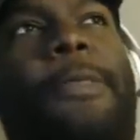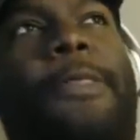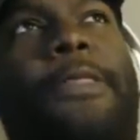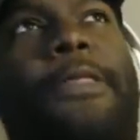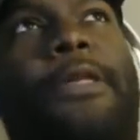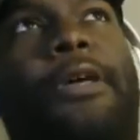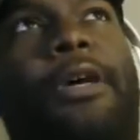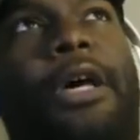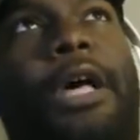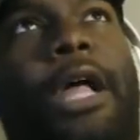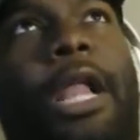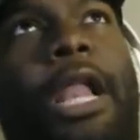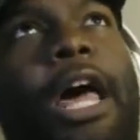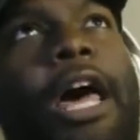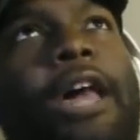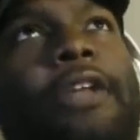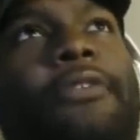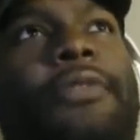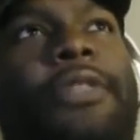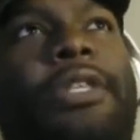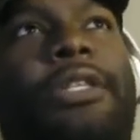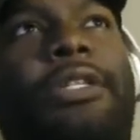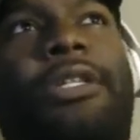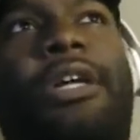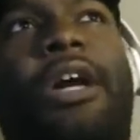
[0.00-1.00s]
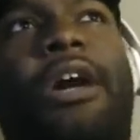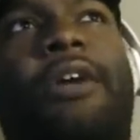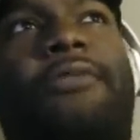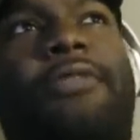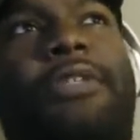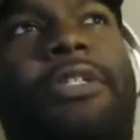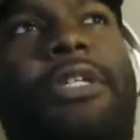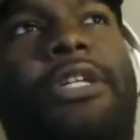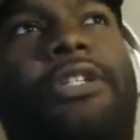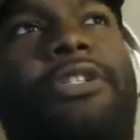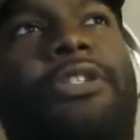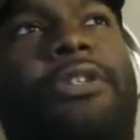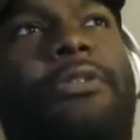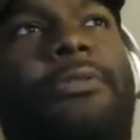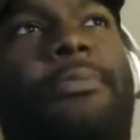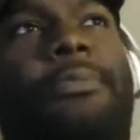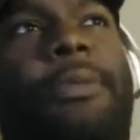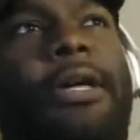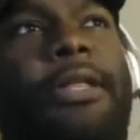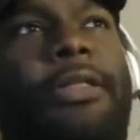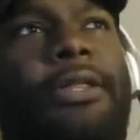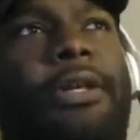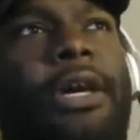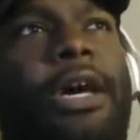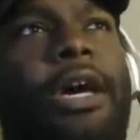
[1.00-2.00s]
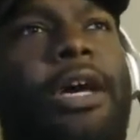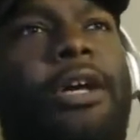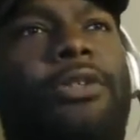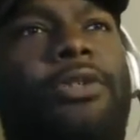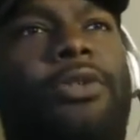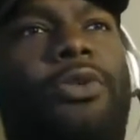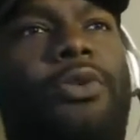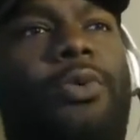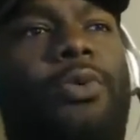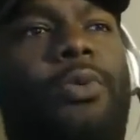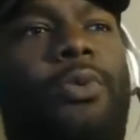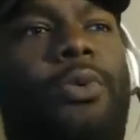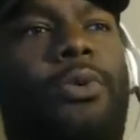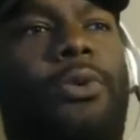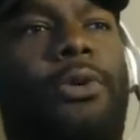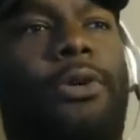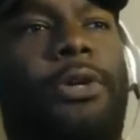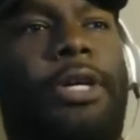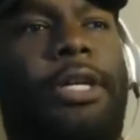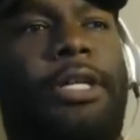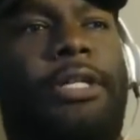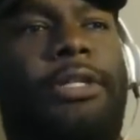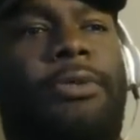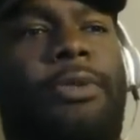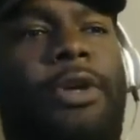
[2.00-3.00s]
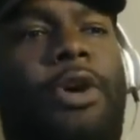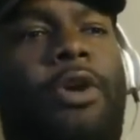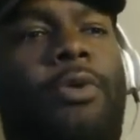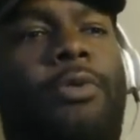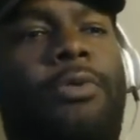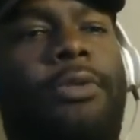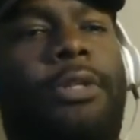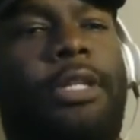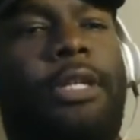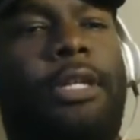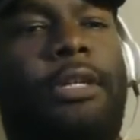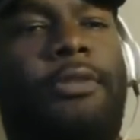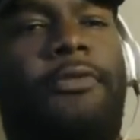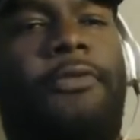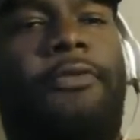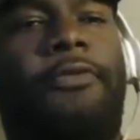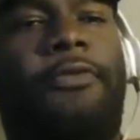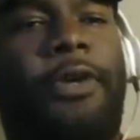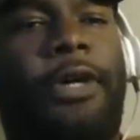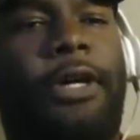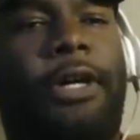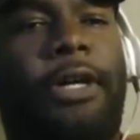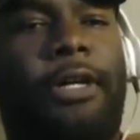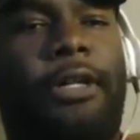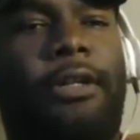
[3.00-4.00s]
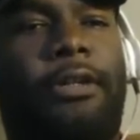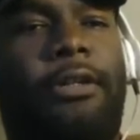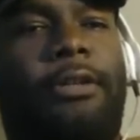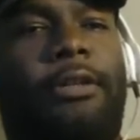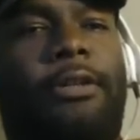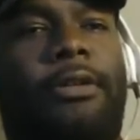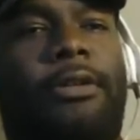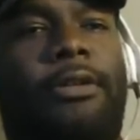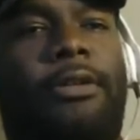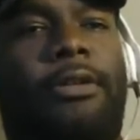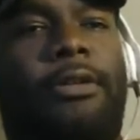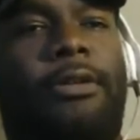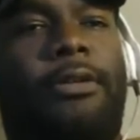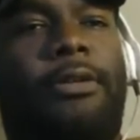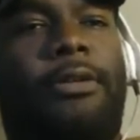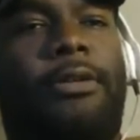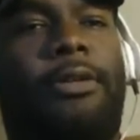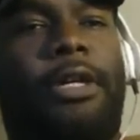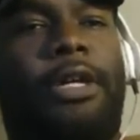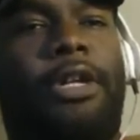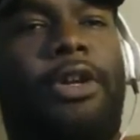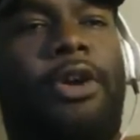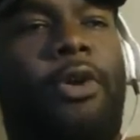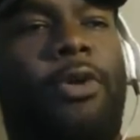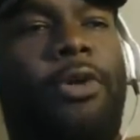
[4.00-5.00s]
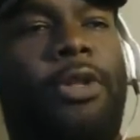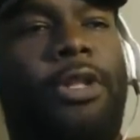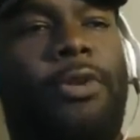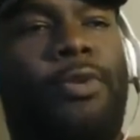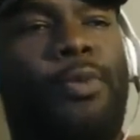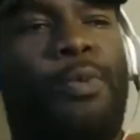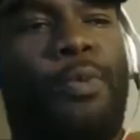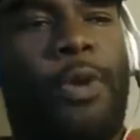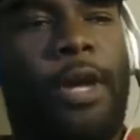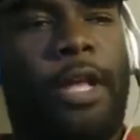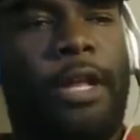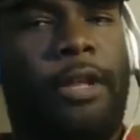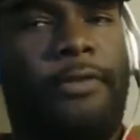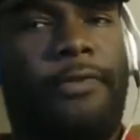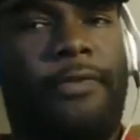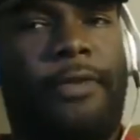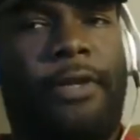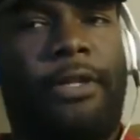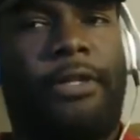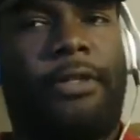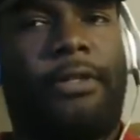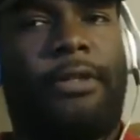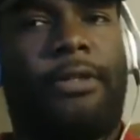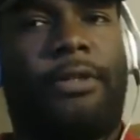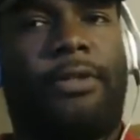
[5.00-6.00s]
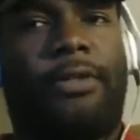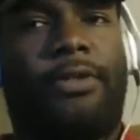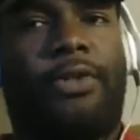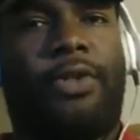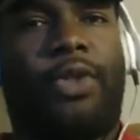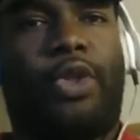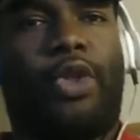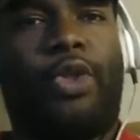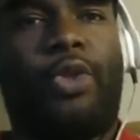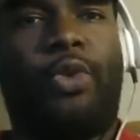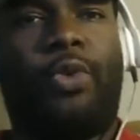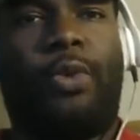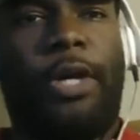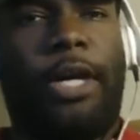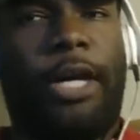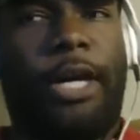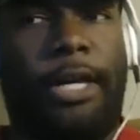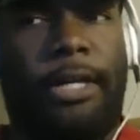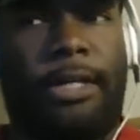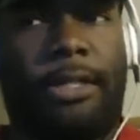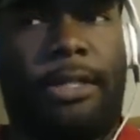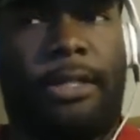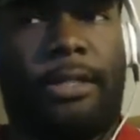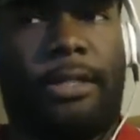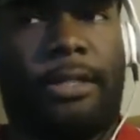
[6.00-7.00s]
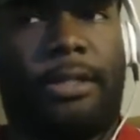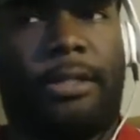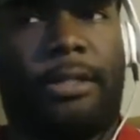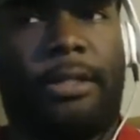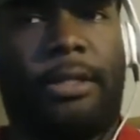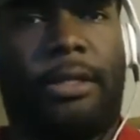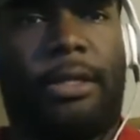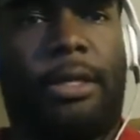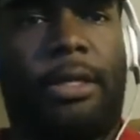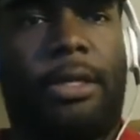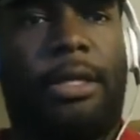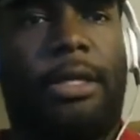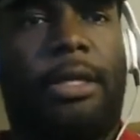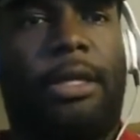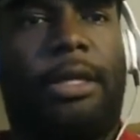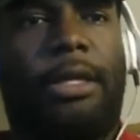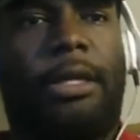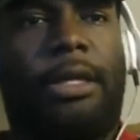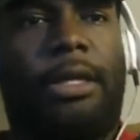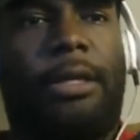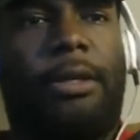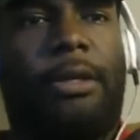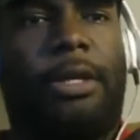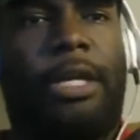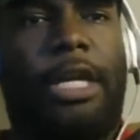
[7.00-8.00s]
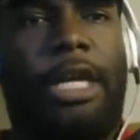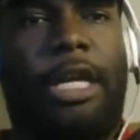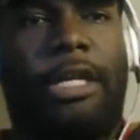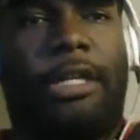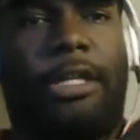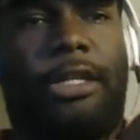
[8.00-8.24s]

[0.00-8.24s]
A lot of this conversation about the console war is only fun and only relevant to us. Mm-hmm.